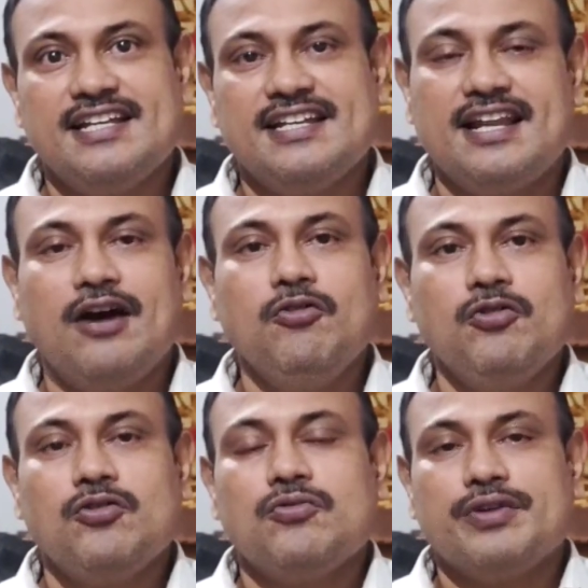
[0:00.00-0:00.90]

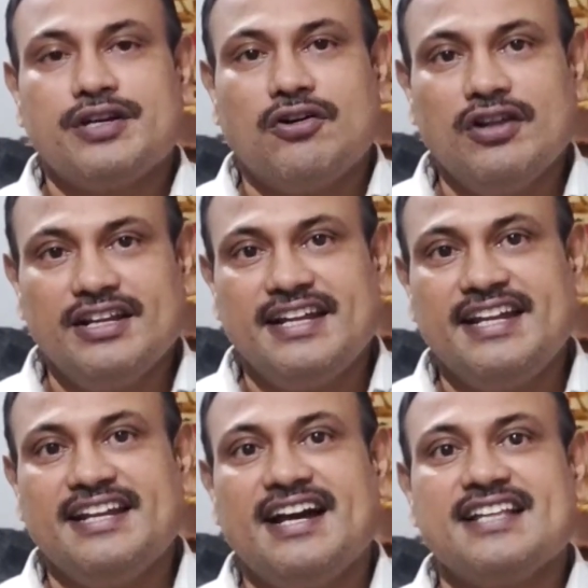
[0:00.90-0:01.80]
now we call
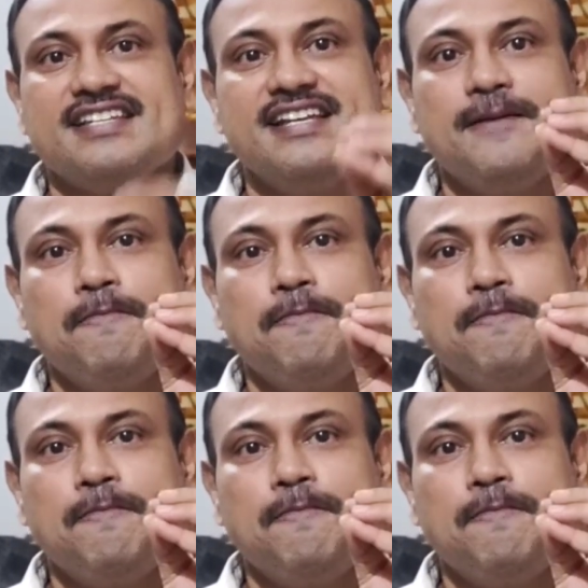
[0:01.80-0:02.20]
it as a